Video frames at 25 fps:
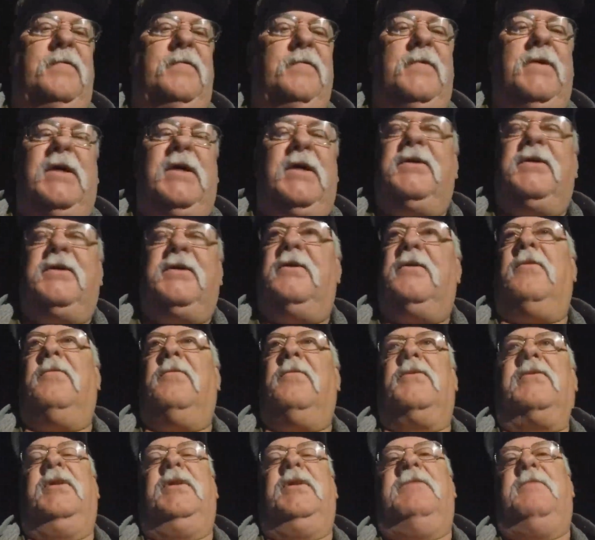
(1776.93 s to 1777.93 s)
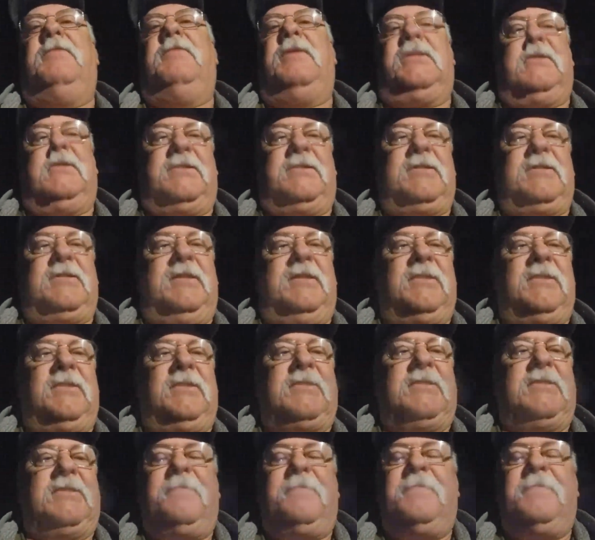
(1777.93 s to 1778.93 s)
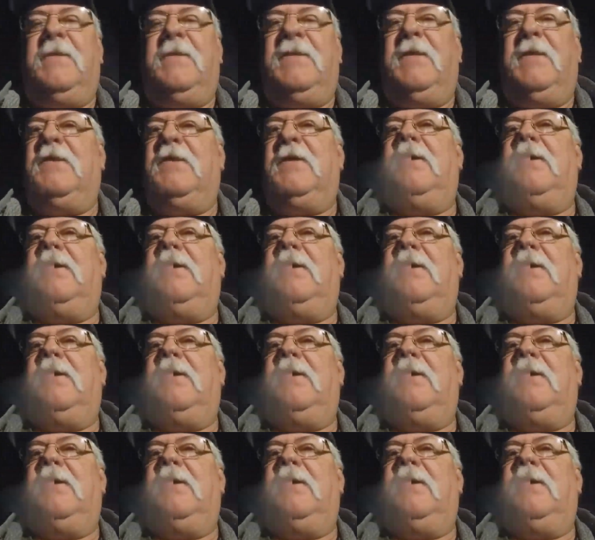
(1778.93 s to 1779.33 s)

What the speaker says: Yeah, and they're all worried about this little stuff that